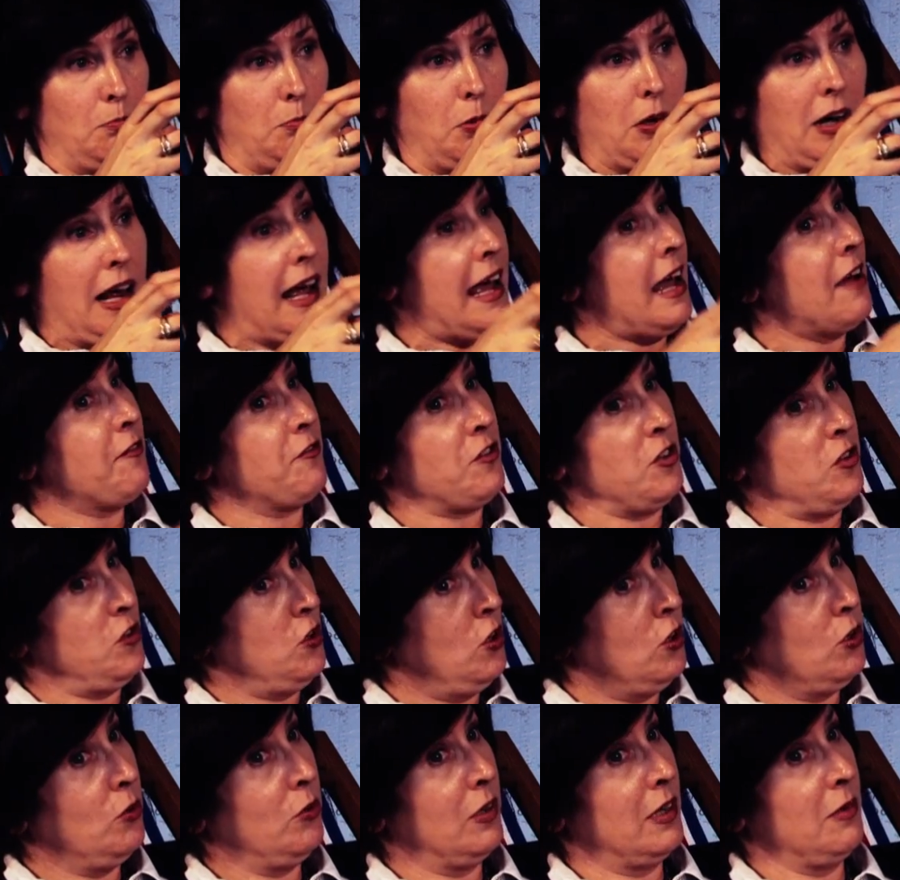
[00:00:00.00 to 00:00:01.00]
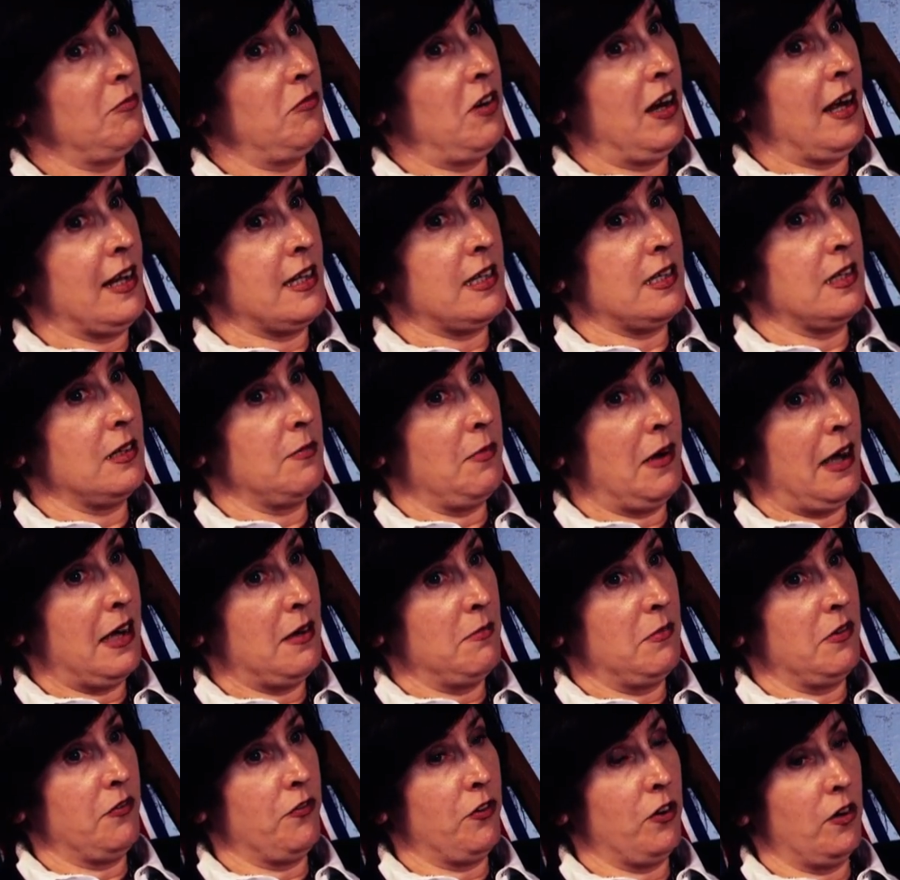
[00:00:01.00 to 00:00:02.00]
but I have to know what I'm writing
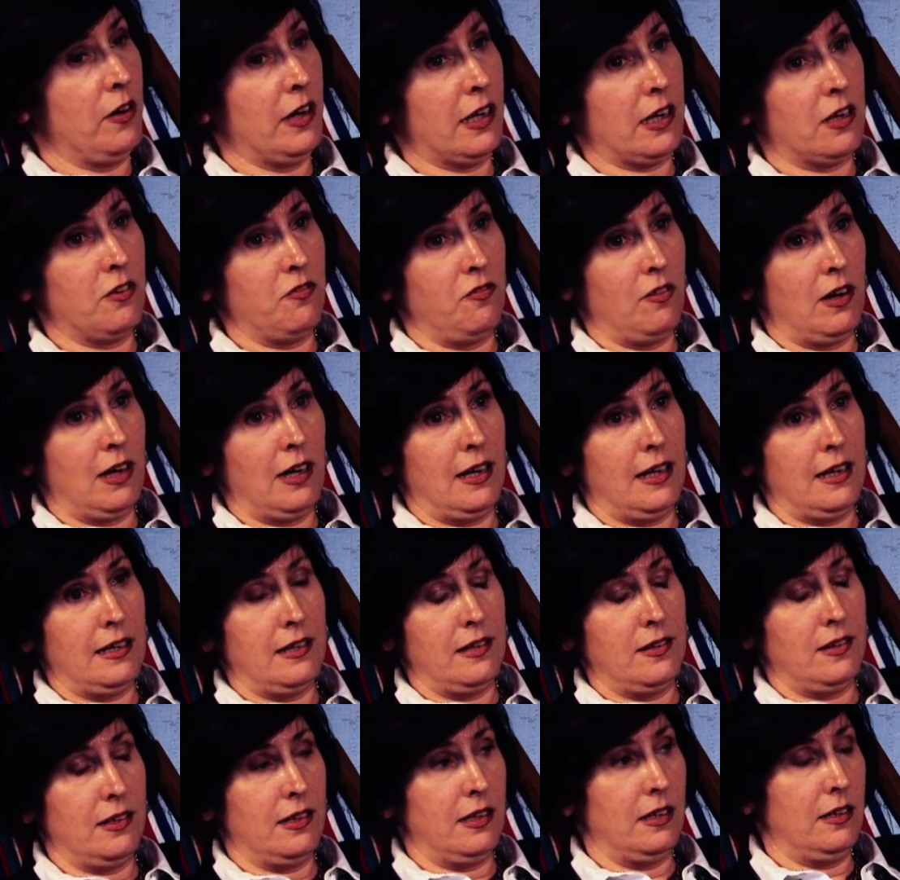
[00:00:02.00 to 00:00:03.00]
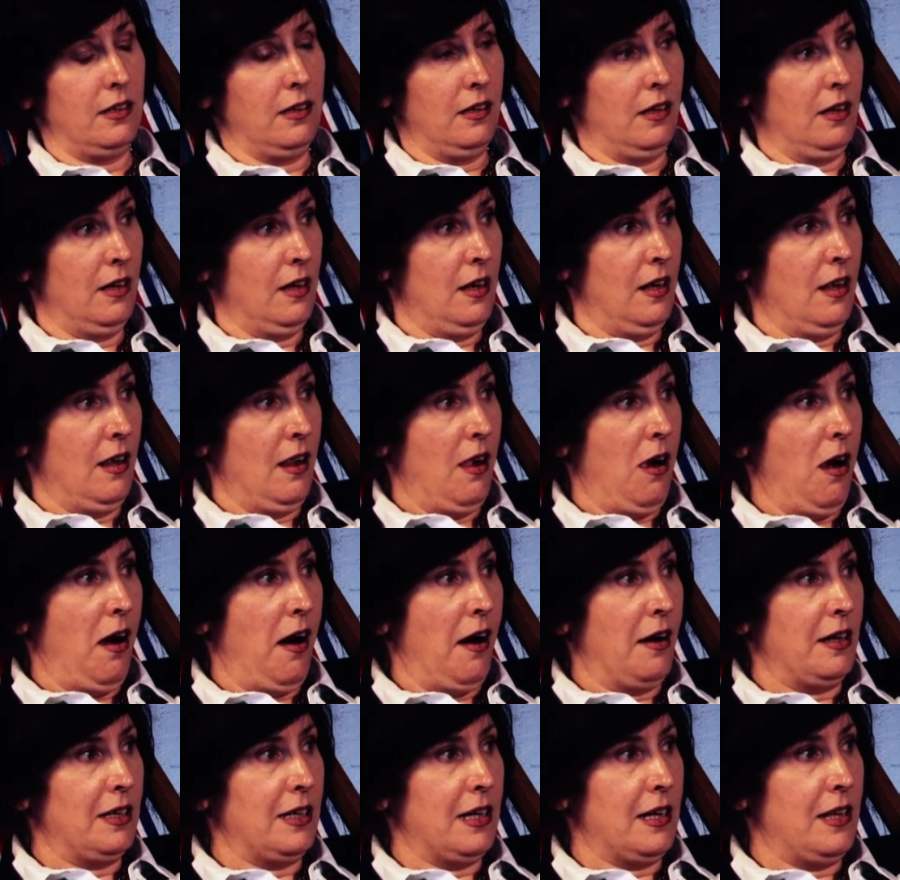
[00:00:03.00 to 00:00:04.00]
about before I can write anything.
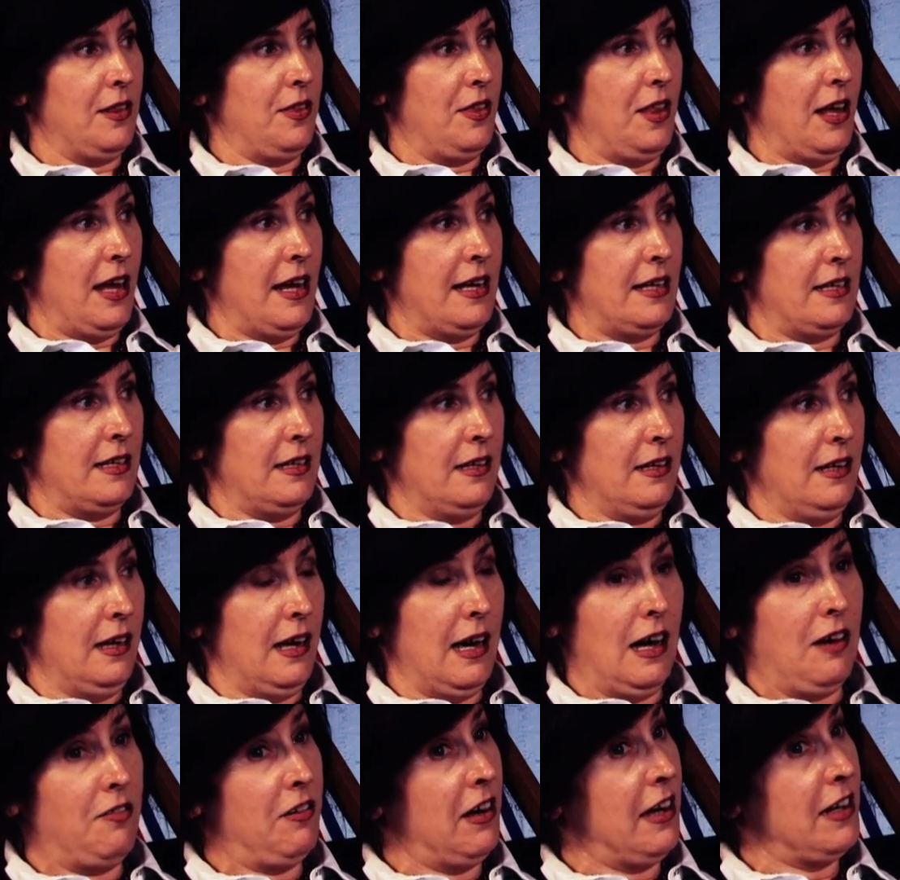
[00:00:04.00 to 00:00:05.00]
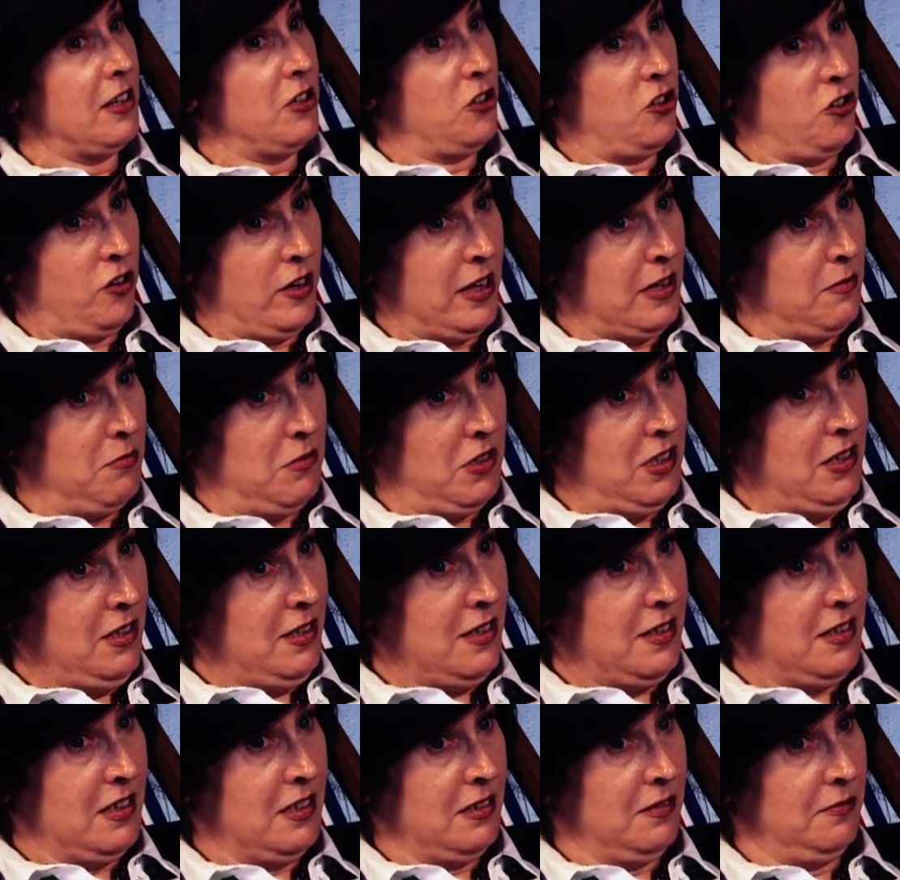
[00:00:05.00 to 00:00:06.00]
And then I write a
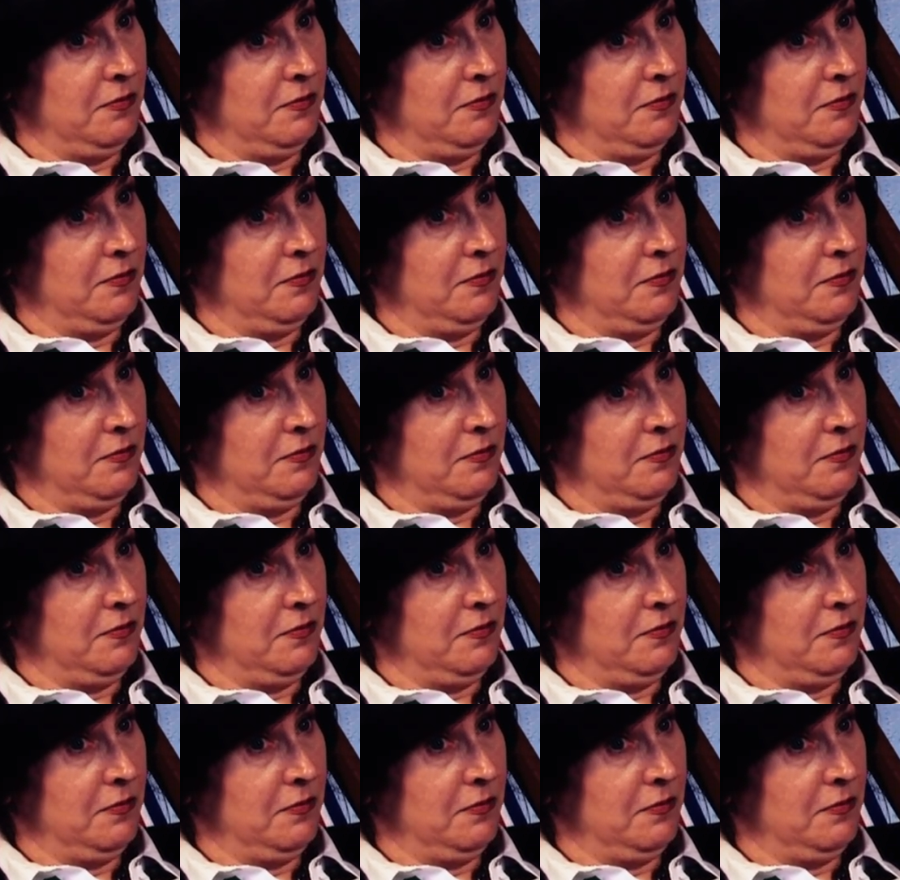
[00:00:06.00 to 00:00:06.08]
treatment,